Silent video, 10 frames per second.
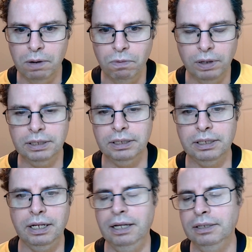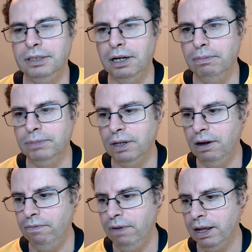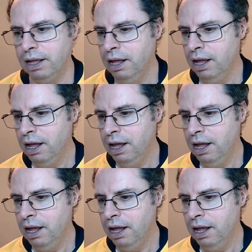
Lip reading: It wasn't in terms of like,